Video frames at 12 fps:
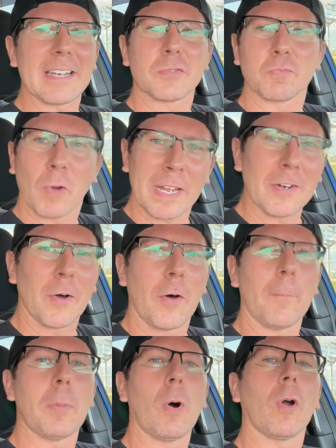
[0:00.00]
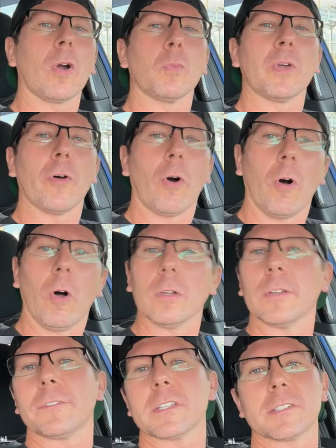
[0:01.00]
is right on par with
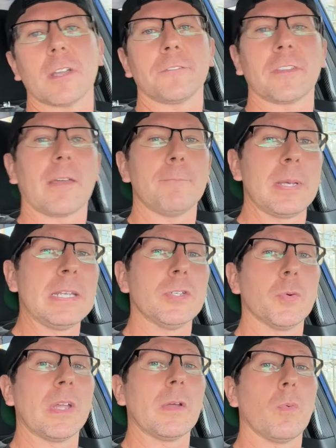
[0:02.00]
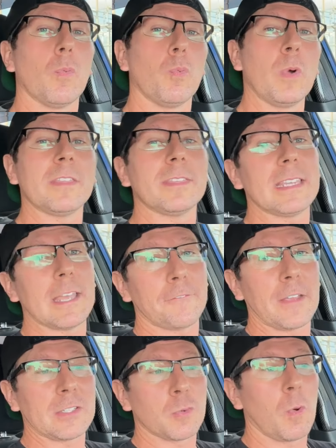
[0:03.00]
all of the stuff that I've been doing with the
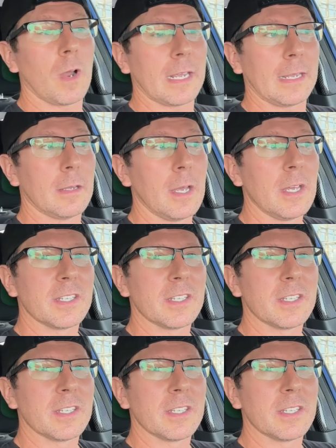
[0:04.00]
FA20.